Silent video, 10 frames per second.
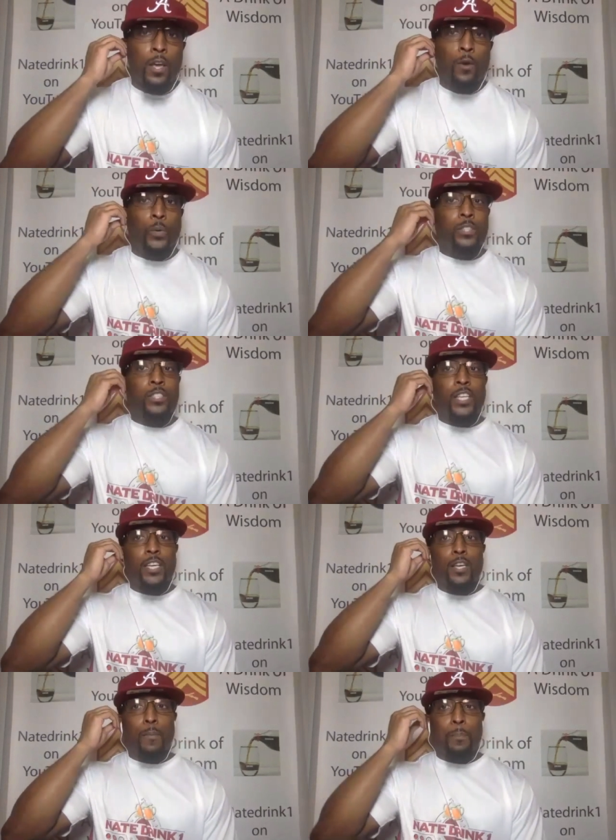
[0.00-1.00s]
We
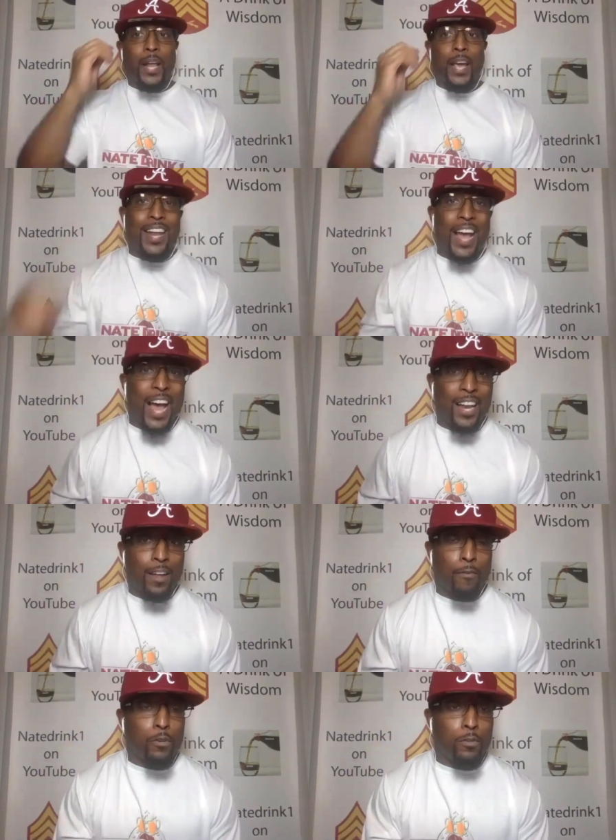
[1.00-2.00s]
seen him playing high
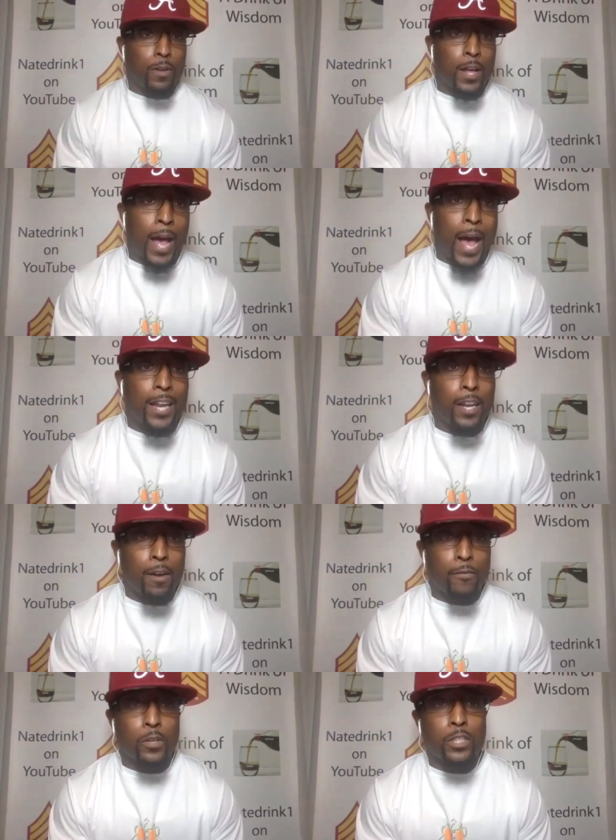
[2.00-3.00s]
leverage, high
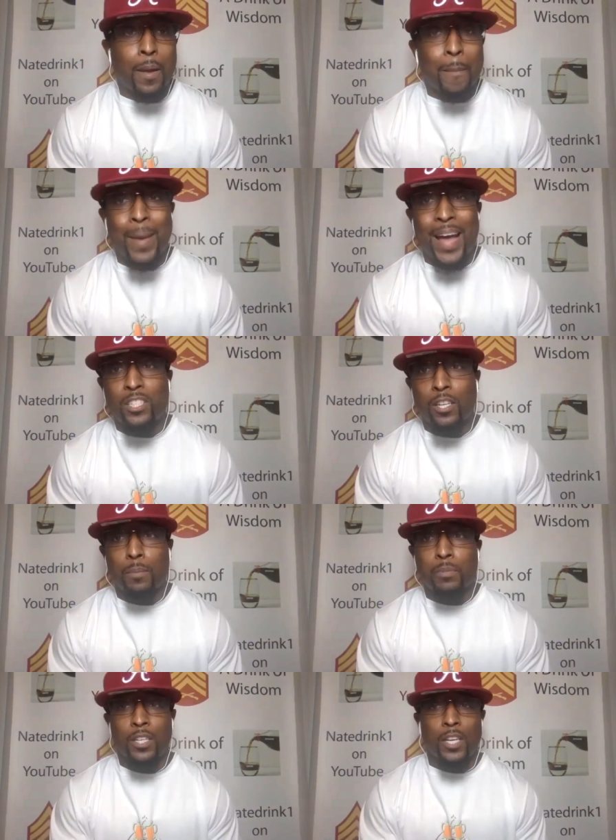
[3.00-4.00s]
leverage
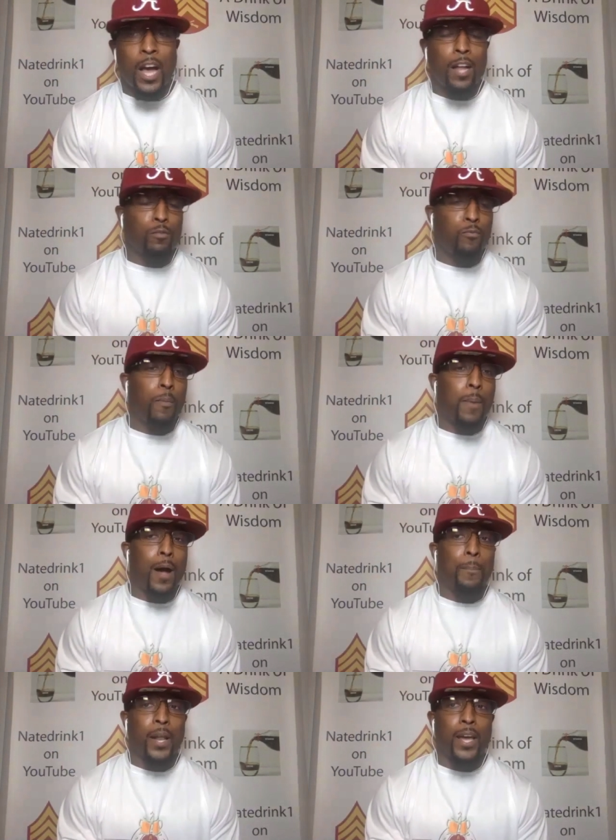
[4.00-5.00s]
matchups in the college
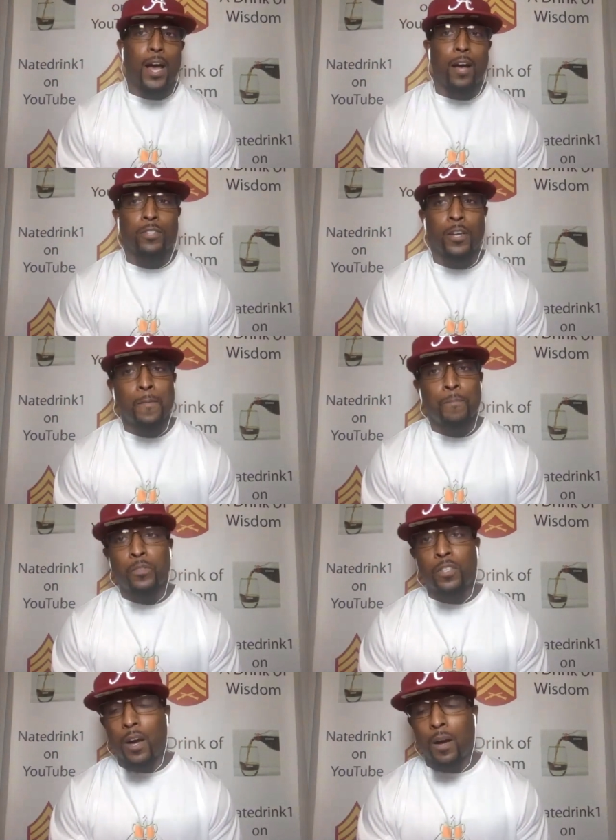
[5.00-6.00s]
football playoffs
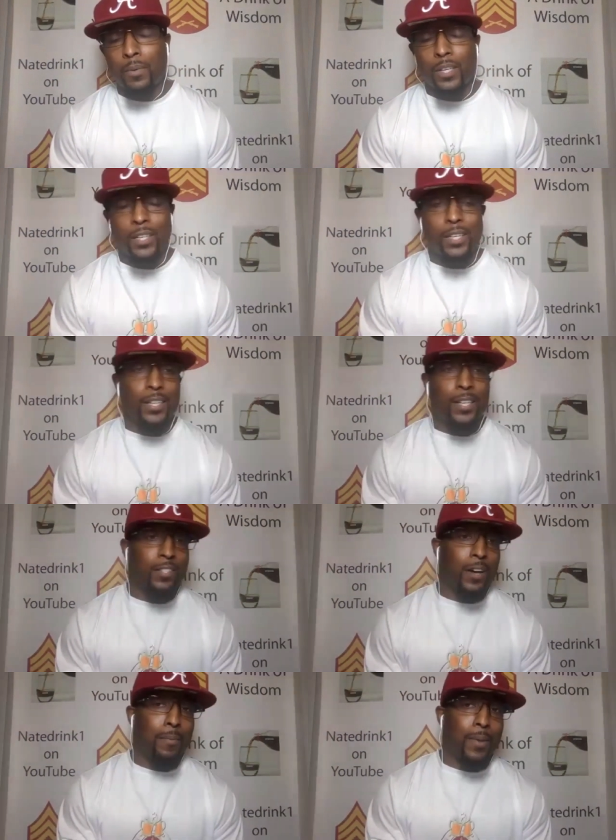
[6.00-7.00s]
some good,
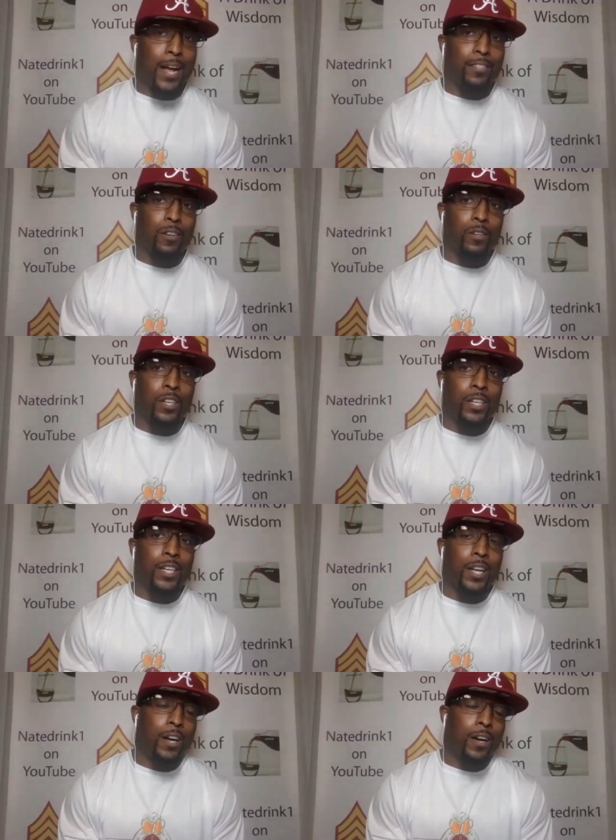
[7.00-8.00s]
some not so
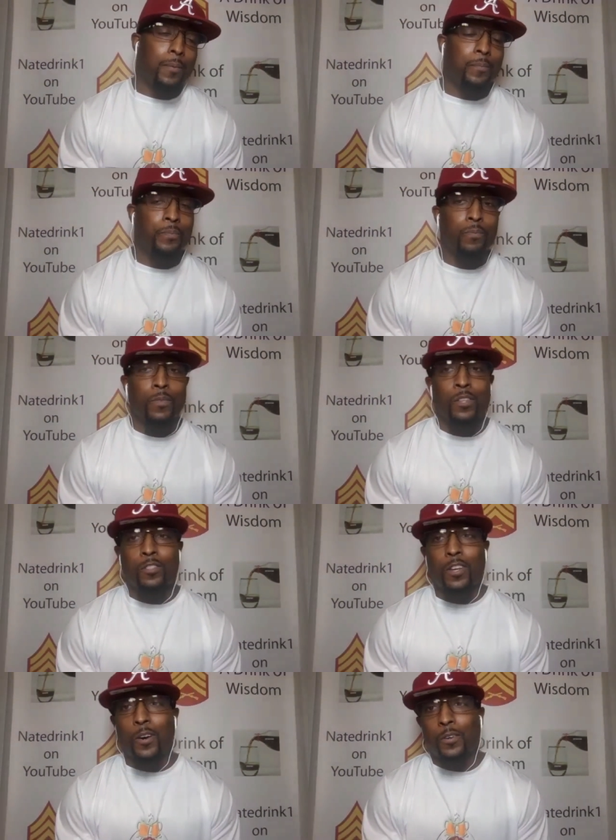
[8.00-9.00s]
good. Um,
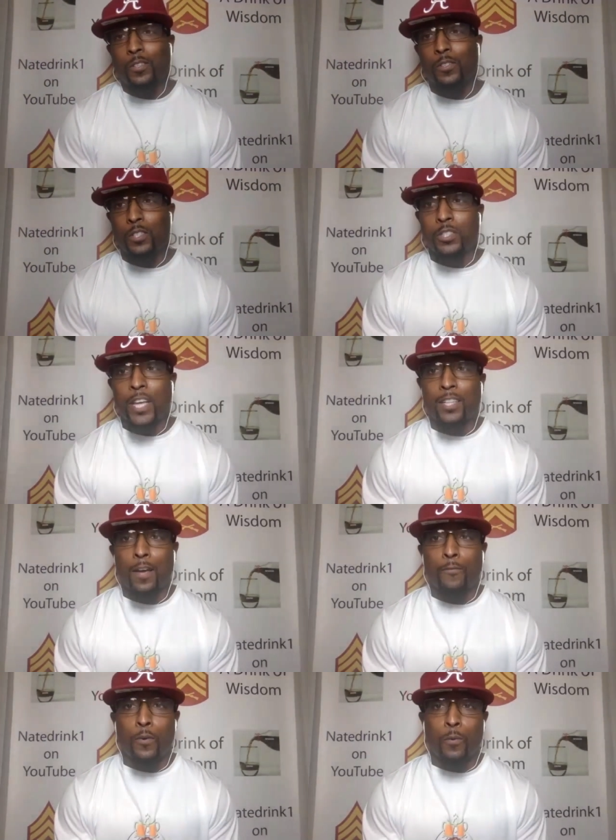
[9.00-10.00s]
so you, you take
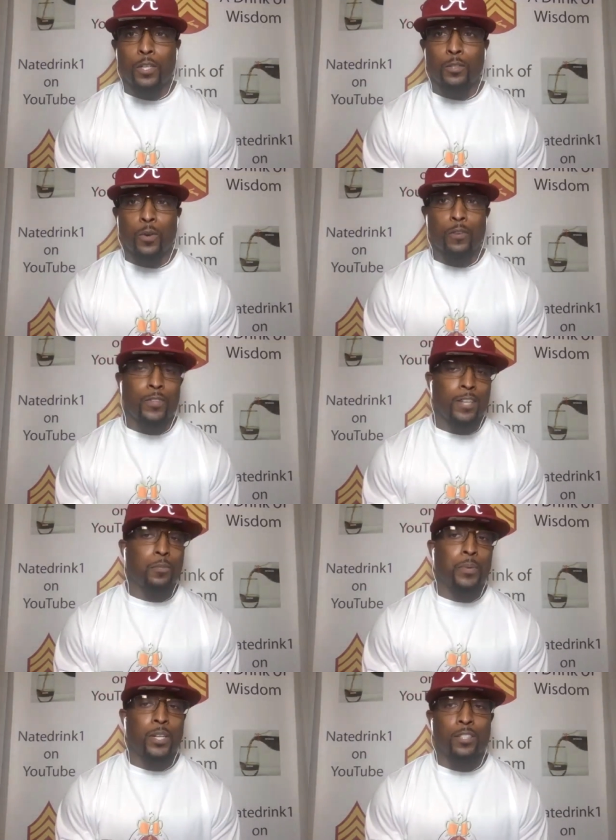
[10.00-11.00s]
that for what it's worth that you
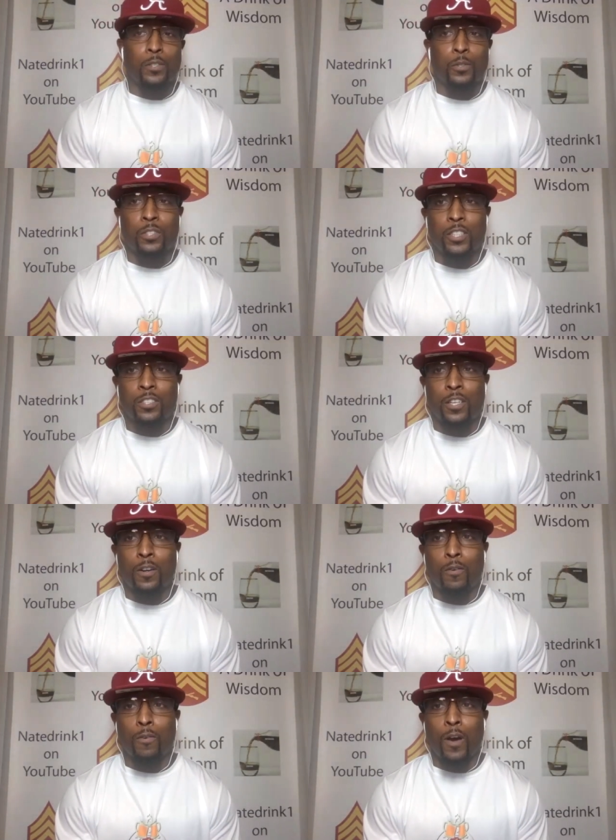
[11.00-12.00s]
picked the dude 16
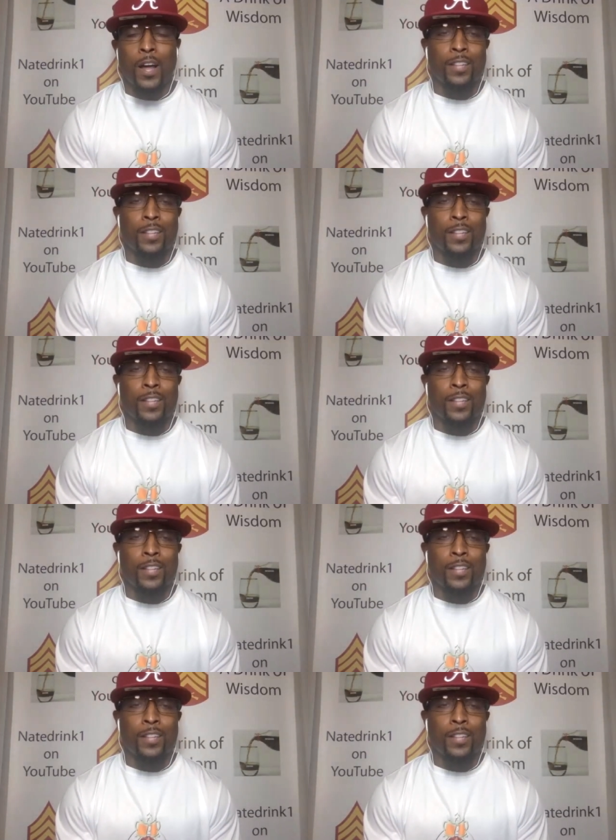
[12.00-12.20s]
overall.